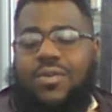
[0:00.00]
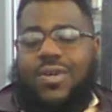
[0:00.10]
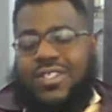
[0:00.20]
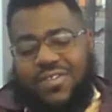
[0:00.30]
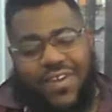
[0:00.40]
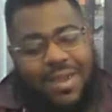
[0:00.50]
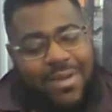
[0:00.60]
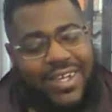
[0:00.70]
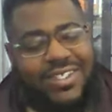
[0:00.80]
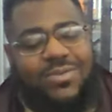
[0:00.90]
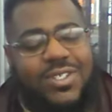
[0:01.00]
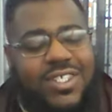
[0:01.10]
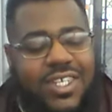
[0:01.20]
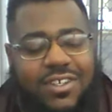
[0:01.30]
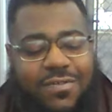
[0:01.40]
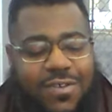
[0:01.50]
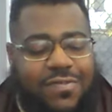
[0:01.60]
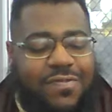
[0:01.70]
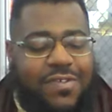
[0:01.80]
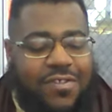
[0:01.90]
What does the Rhyme Master want to say in the
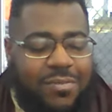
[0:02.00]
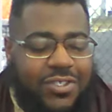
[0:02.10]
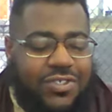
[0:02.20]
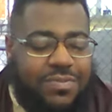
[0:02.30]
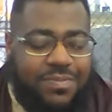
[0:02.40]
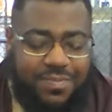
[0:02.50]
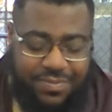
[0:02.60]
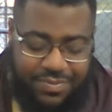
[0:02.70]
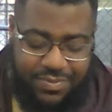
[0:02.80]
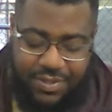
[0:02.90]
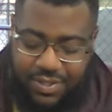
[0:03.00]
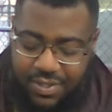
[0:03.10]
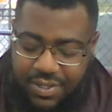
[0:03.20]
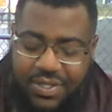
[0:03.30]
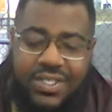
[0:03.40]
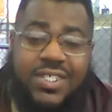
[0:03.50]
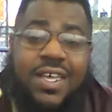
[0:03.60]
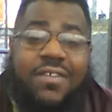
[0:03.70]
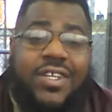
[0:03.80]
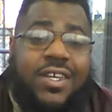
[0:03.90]
fourth and fifth dimension?
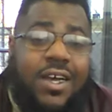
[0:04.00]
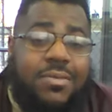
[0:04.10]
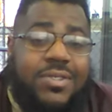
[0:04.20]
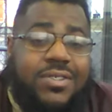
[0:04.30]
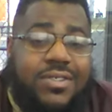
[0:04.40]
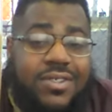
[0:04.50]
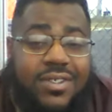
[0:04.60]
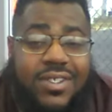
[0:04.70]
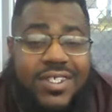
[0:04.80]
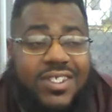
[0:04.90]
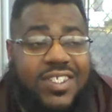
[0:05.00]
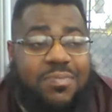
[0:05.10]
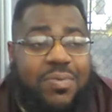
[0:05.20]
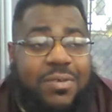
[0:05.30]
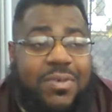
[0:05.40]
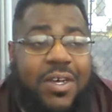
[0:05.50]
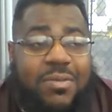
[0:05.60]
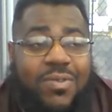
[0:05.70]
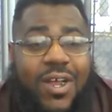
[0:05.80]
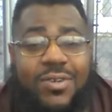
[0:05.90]
Seven of Cups. This is the Pimp
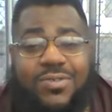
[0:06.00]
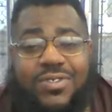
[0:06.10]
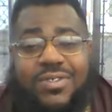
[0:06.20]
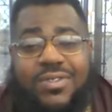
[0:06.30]
Cup Chronicles.